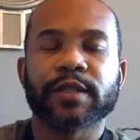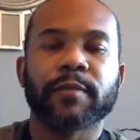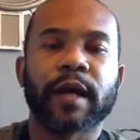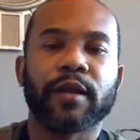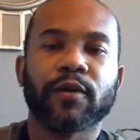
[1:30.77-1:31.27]
to
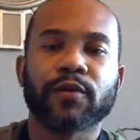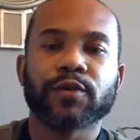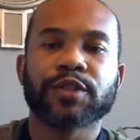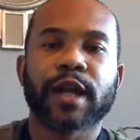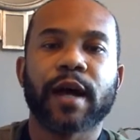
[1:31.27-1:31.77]
my local
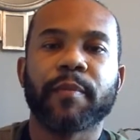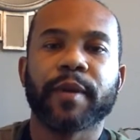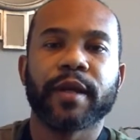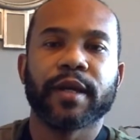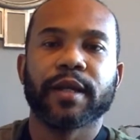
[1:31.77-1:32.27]

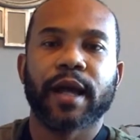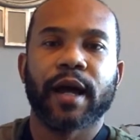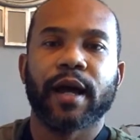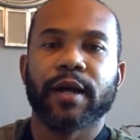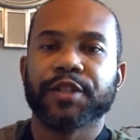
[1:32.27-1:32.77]
shop and
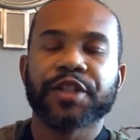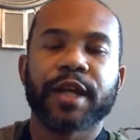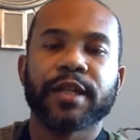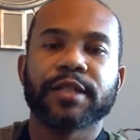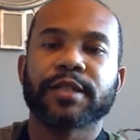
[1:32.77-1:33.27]
I
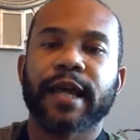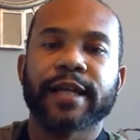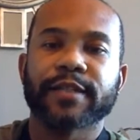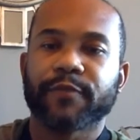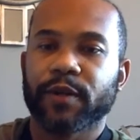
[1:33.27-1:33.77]
changed
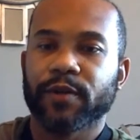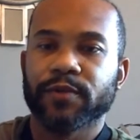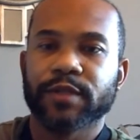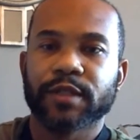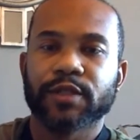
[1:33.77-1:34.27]

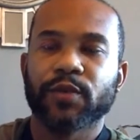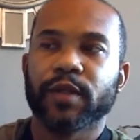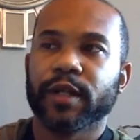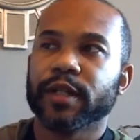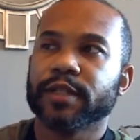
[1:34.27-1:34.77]
saxophones to
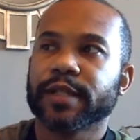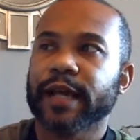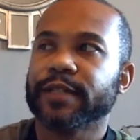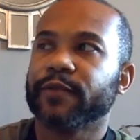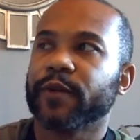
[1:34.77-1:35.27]
another
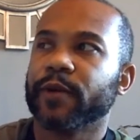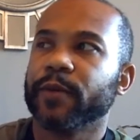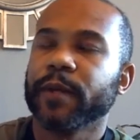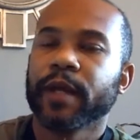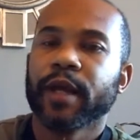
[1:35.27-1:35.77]
saxophone.